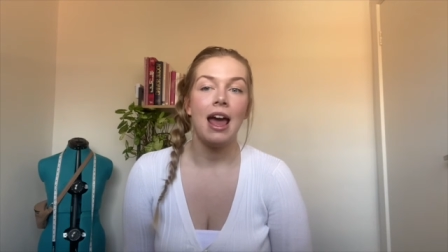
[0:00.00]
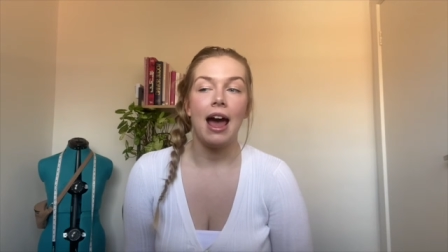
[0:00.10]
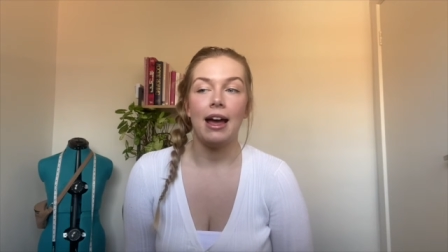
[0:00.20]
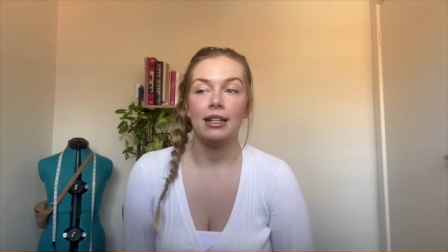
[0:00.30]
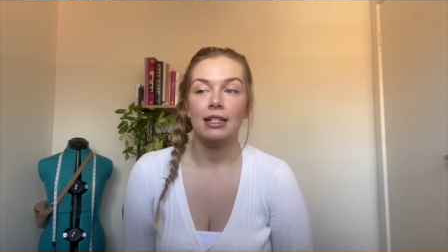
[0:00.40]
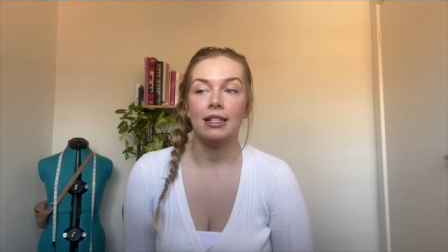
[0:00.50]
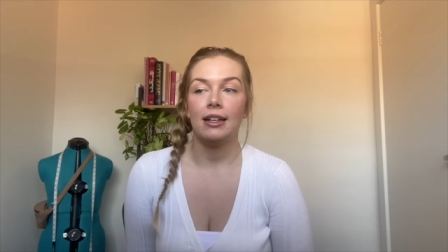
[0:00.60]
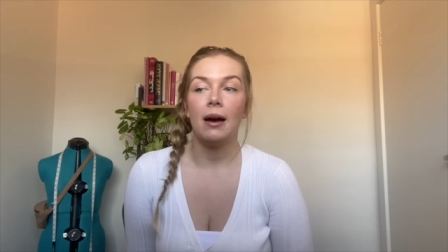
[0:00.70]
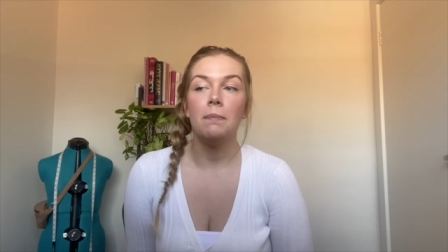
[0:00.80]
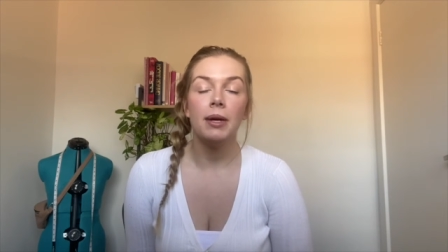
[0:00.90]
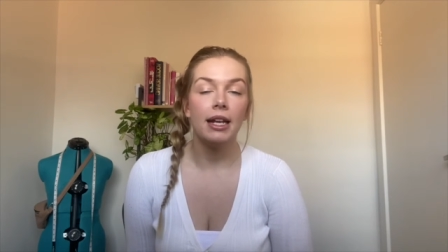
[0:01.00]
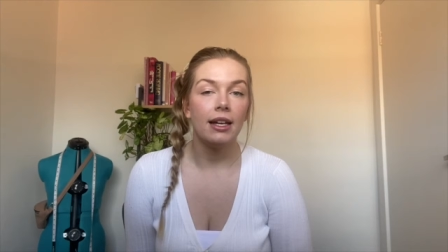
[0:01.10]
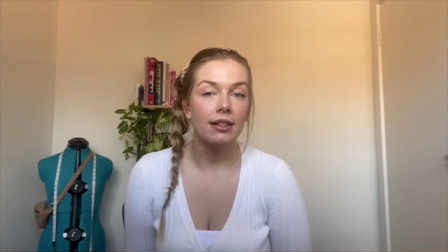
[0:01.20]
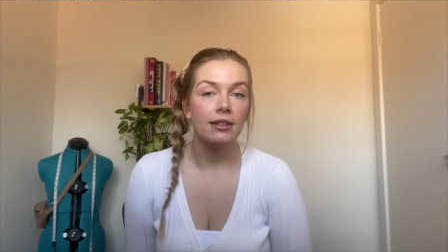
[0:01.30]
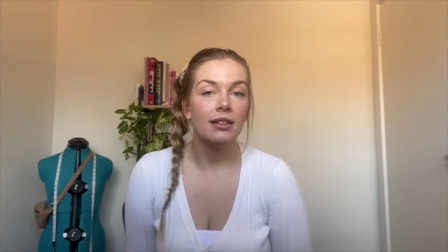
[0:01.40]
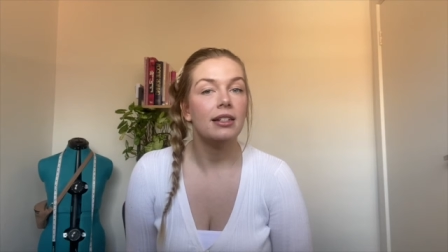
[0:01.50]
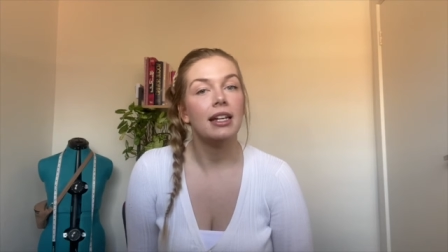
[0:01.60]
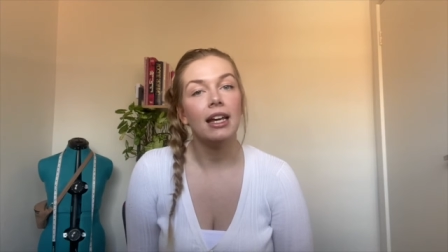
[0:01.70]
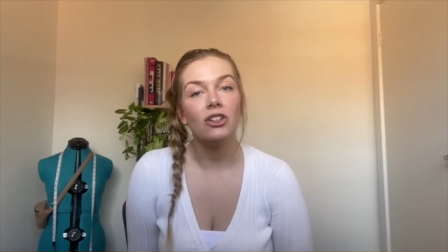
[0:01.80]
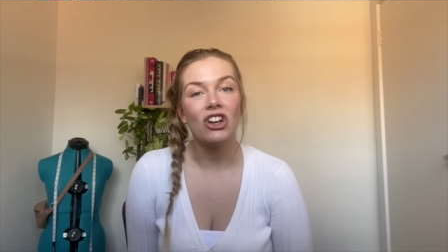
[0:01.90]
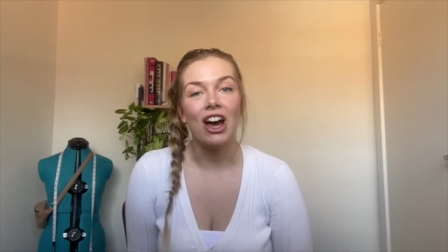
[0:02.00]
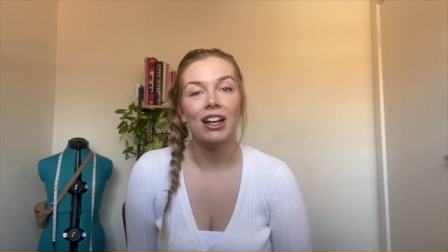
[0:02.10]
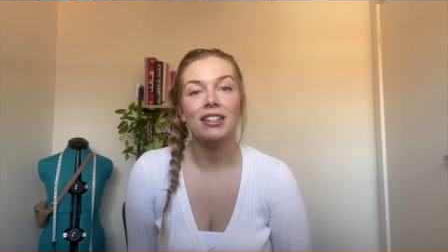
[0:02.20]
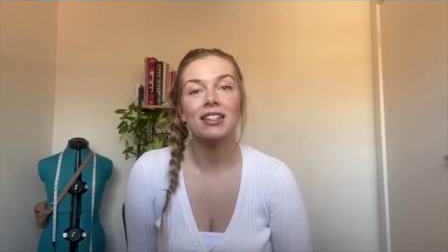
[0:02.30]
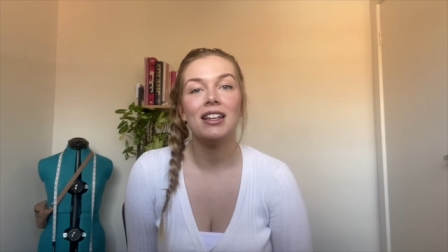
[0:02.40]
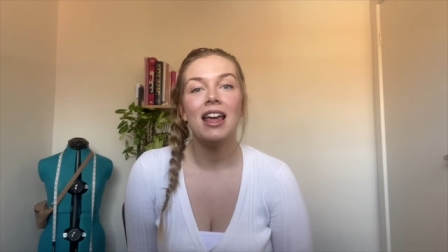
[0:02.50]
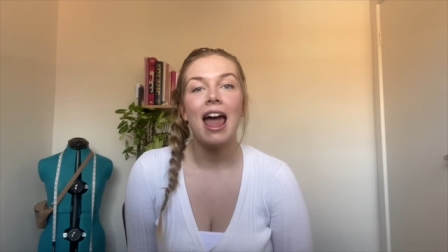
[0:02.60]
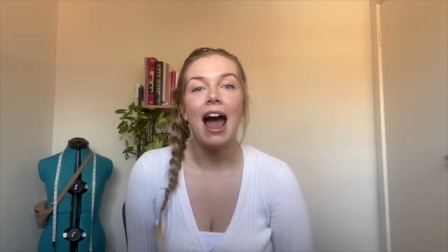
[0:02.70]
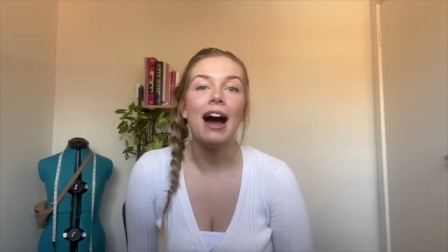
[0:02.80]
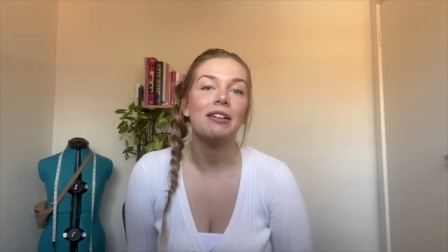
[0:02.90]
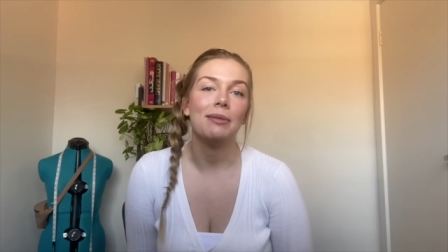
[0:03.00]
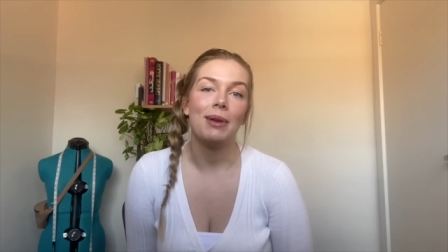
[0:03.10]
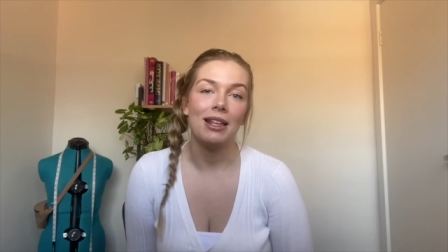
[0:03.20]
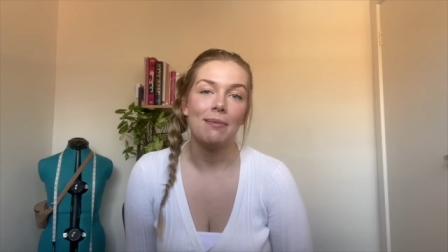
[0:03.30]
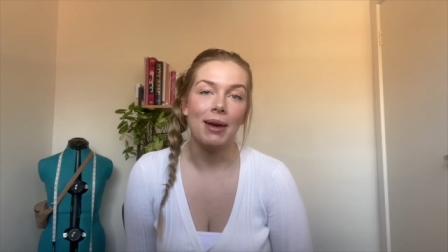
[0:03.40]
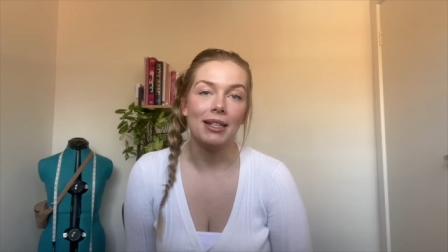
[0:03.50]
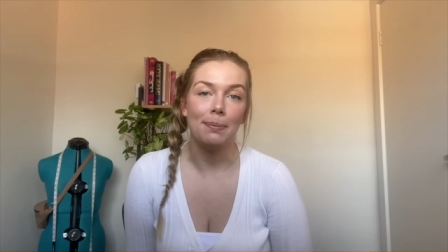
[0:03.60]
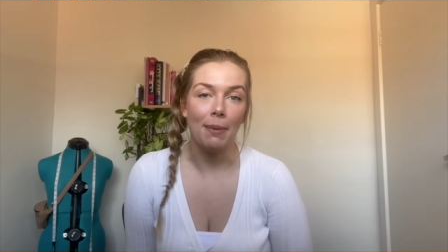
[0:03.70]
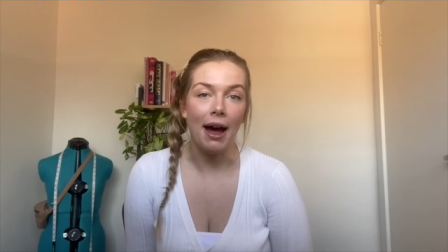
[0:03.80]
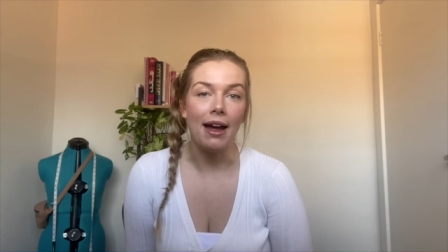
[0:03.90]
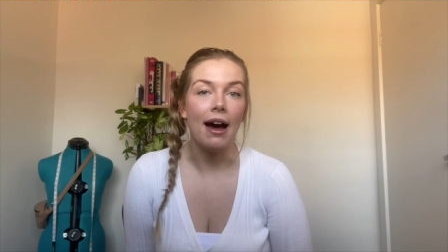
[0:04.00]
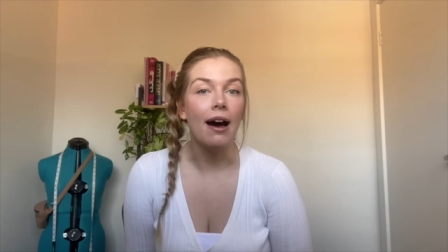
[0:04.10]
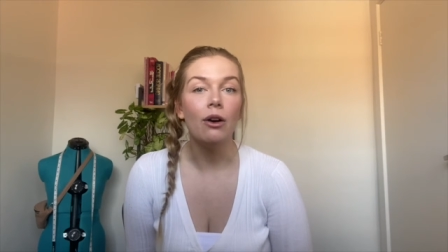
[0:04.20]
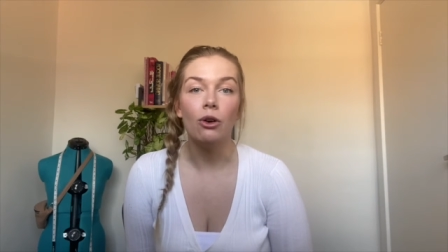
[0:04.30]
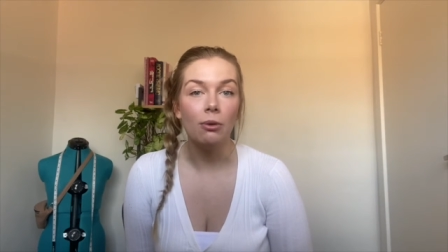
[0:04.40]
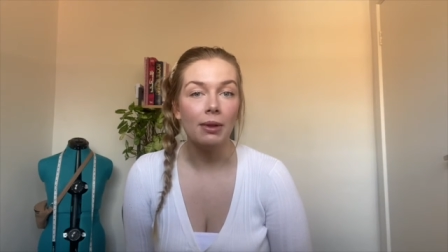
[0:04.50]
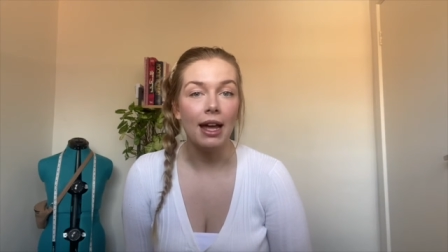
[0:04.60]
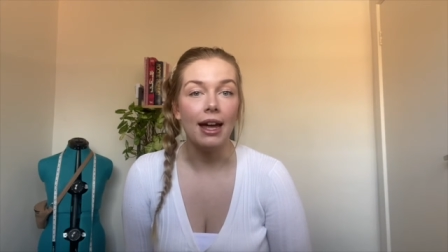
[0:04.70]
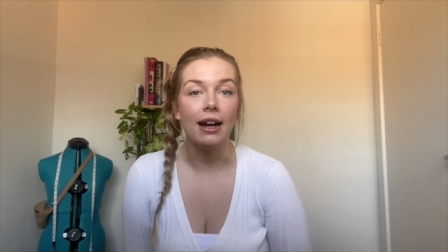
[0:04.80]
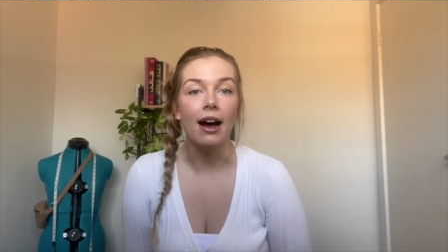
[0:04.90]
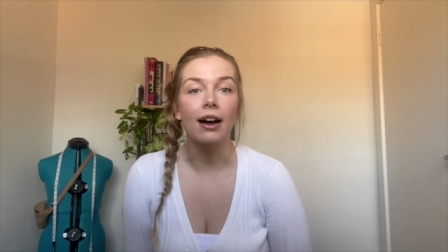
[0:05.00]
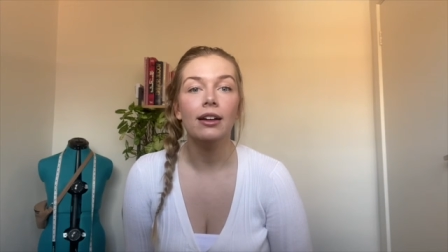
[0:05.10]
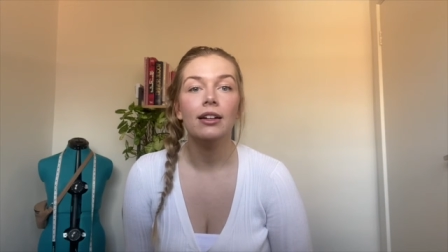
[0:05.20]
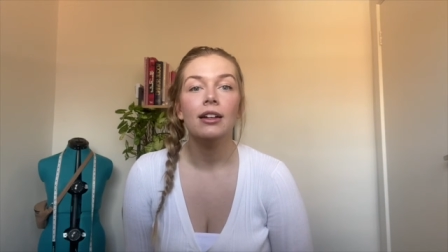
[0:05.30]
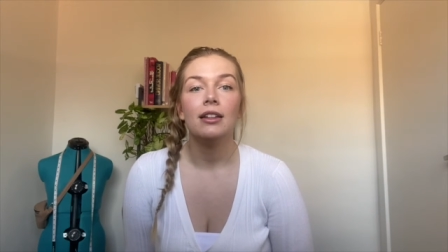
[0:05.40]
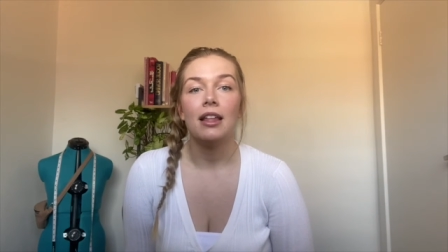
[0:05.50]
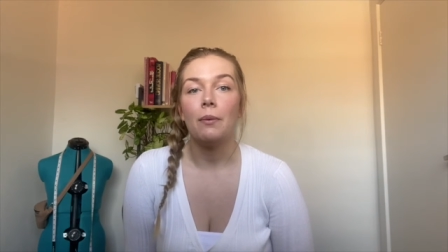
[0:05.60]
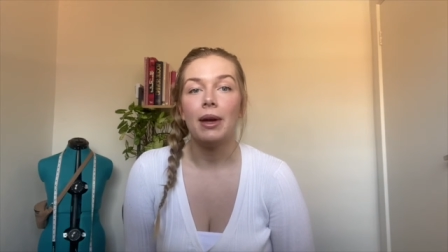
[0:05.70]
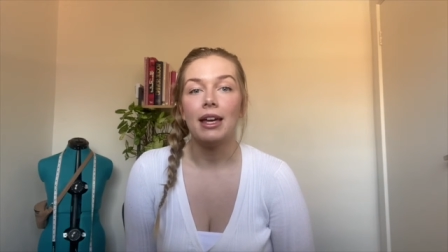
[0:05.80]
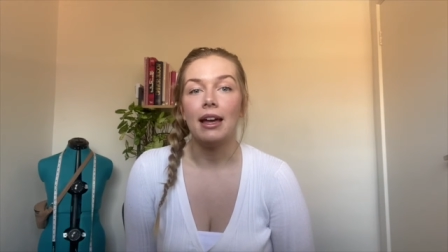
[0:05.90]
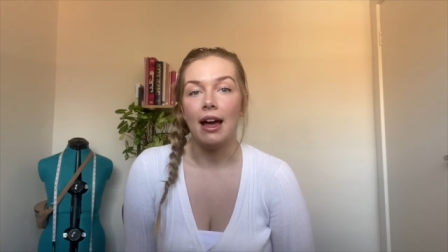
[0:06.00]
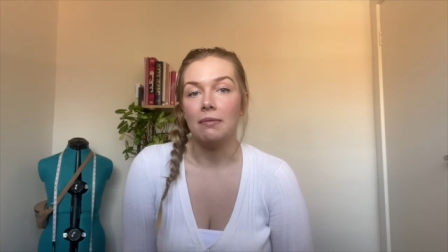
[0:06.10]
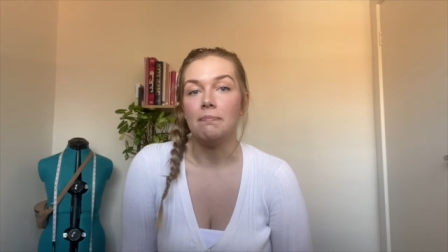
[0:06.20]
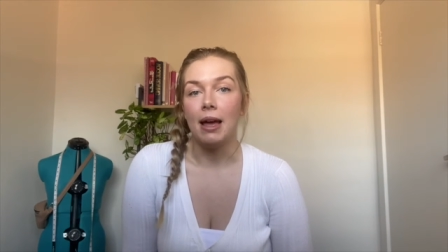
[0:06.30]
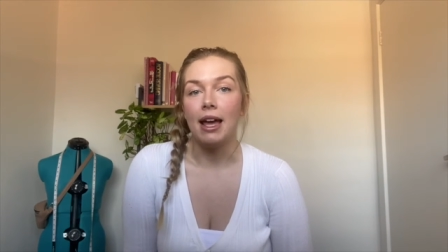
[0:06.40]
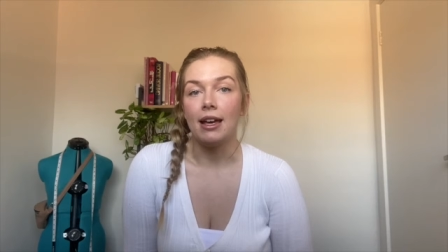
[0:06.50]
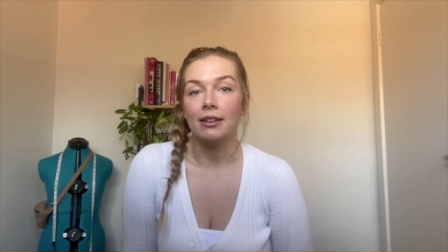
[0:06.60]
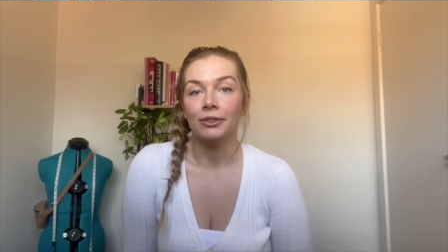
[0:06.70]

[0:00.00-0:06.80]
and companies to teach us how to be the best buyer or planner that we can be.